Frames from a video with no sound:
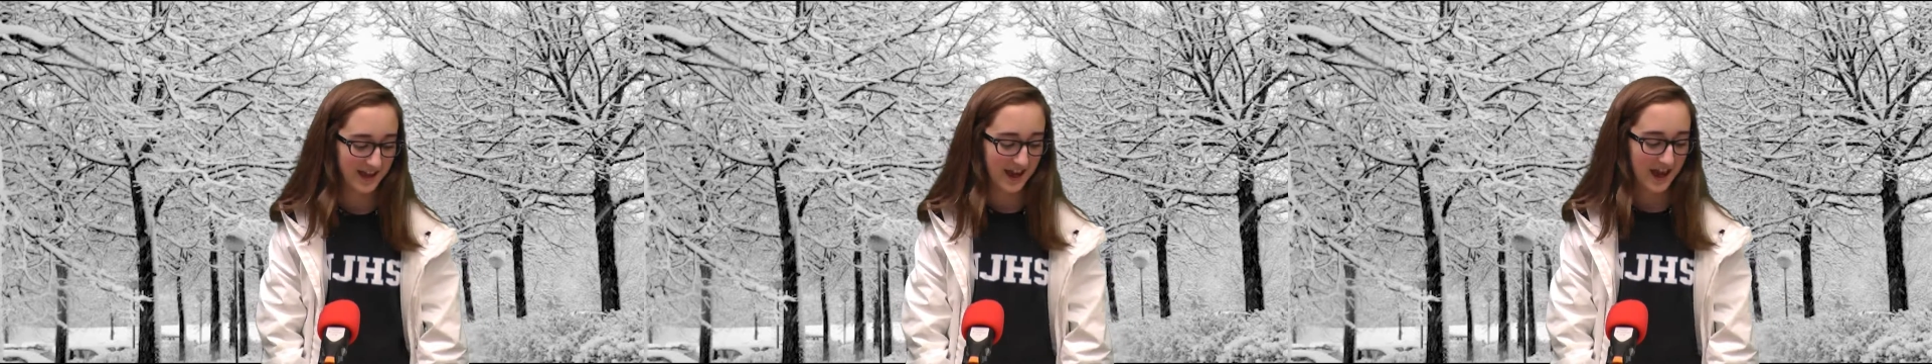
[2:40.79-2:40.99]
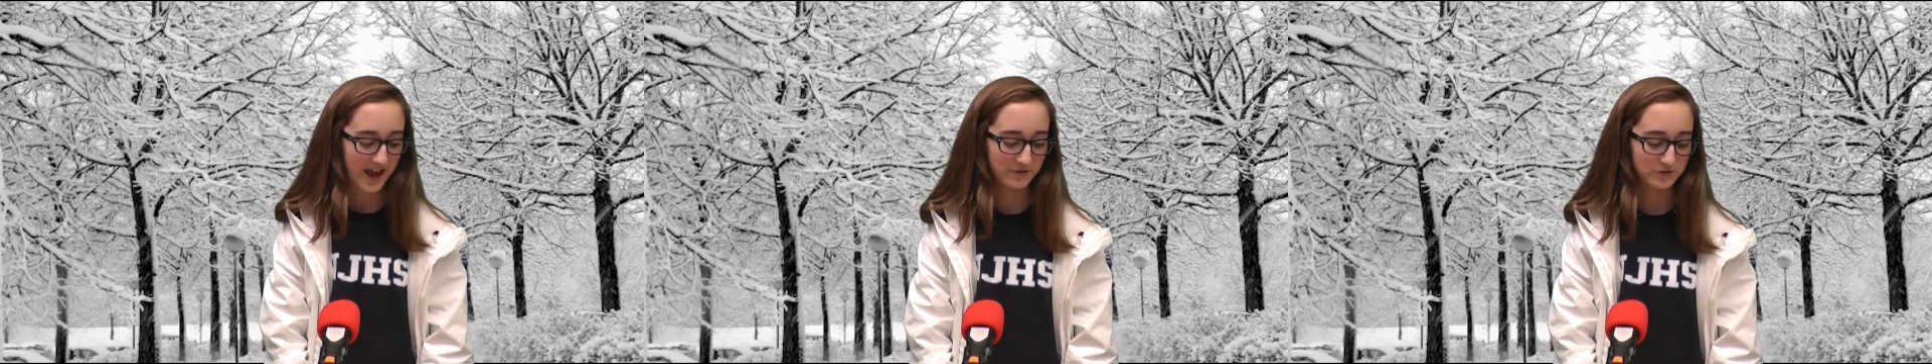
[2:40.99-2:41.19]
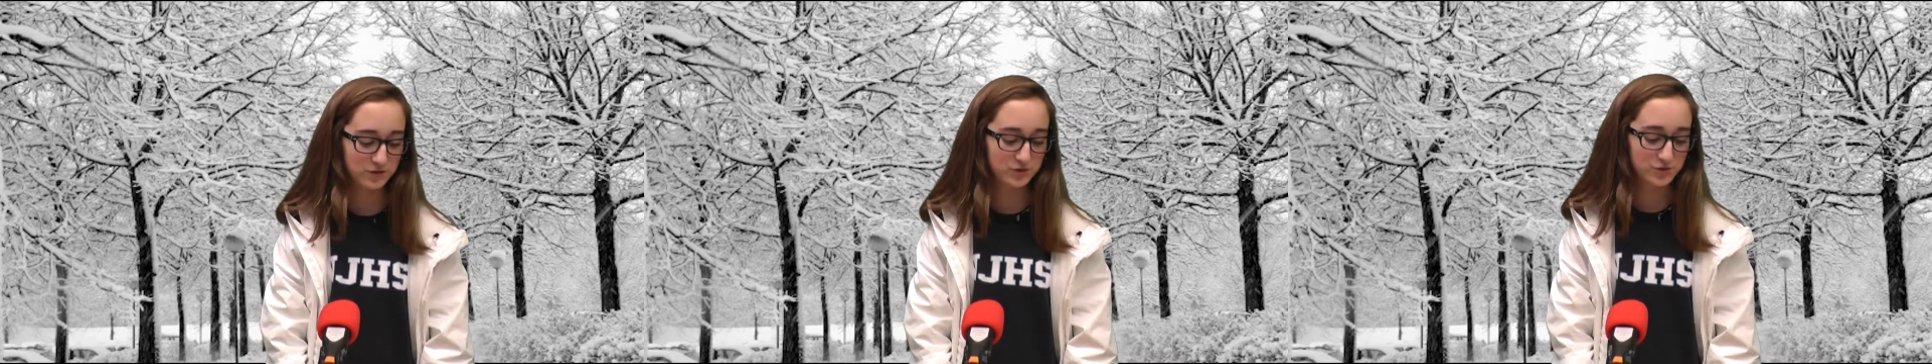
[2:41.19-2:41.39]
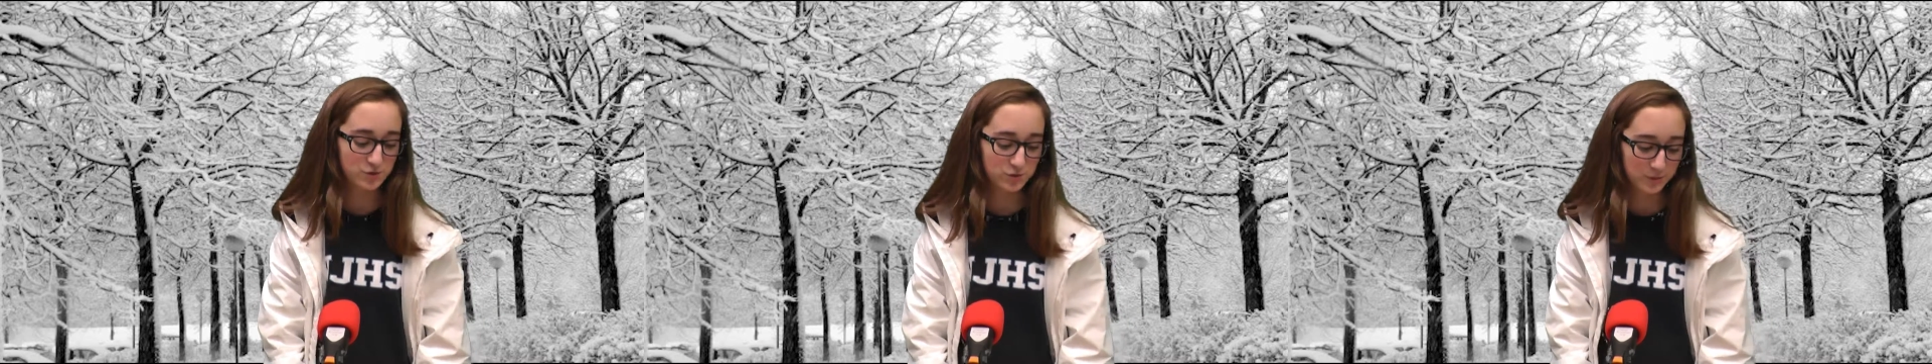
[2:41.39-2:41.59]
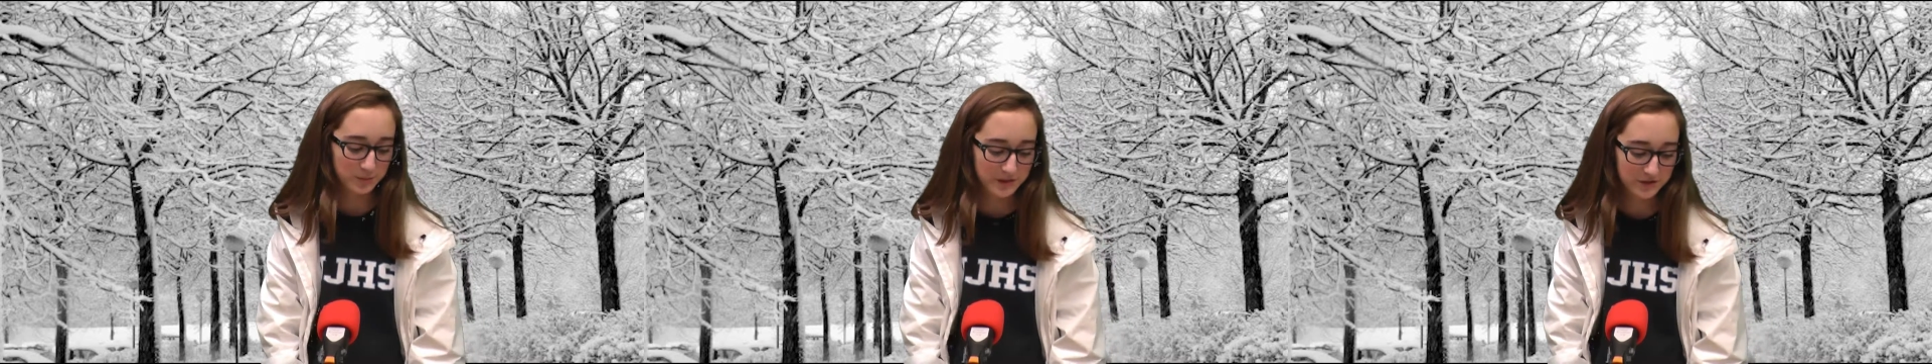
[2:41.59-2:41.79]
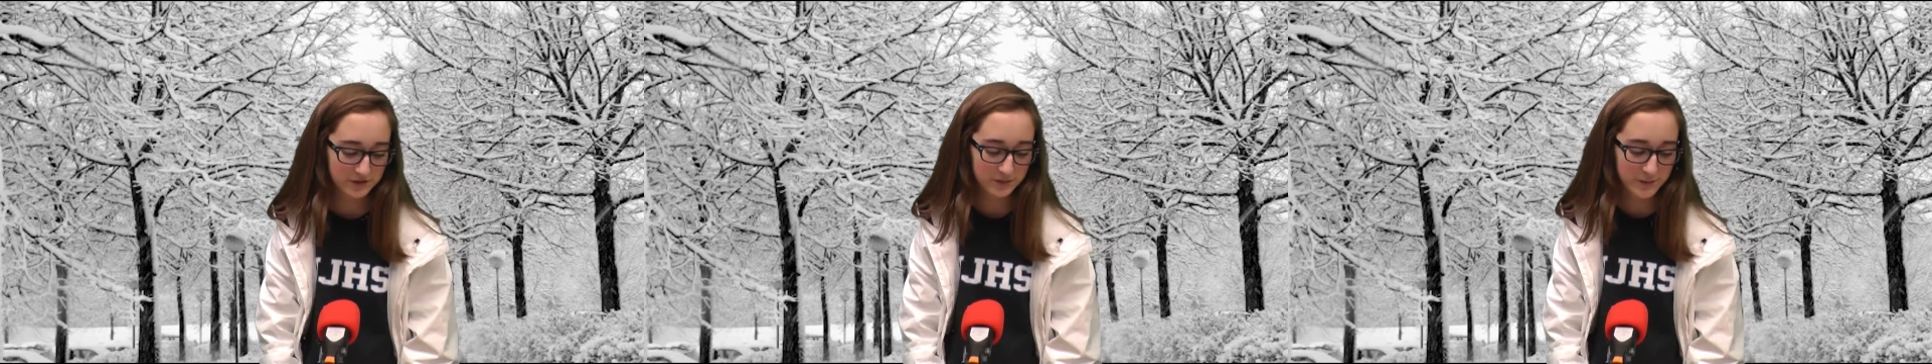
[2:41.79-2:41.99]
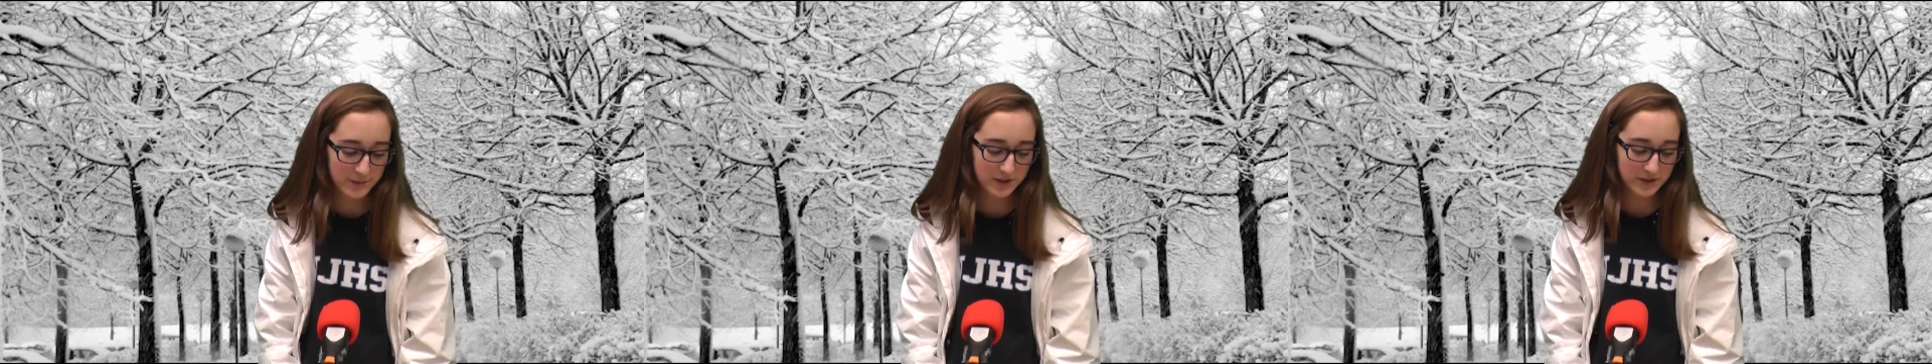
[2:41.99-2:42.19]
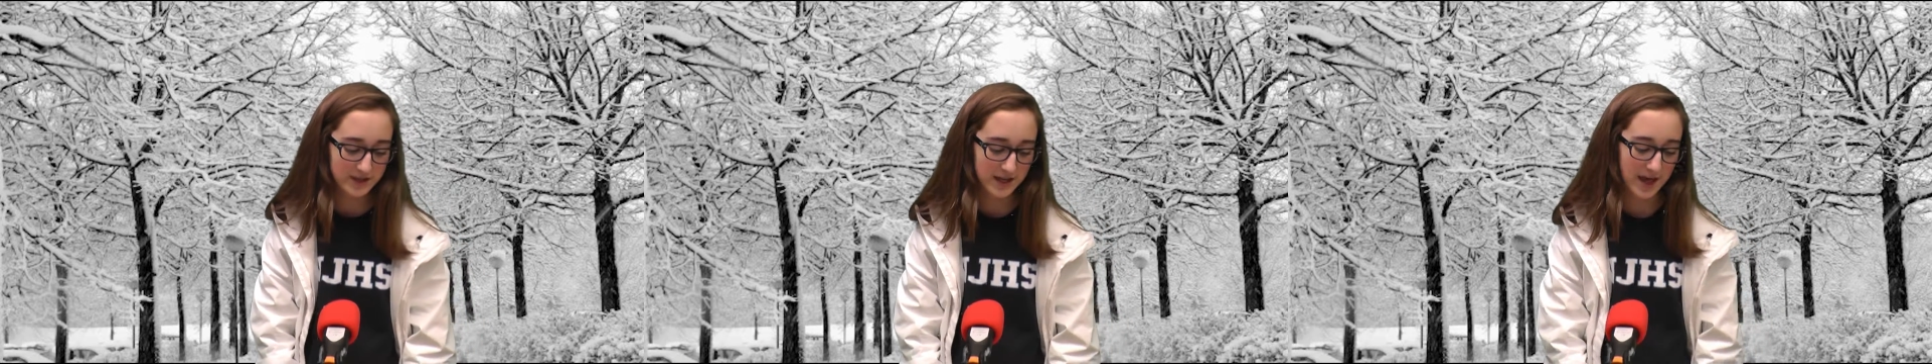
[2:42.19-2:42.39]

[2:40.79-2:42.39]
After school, please remember to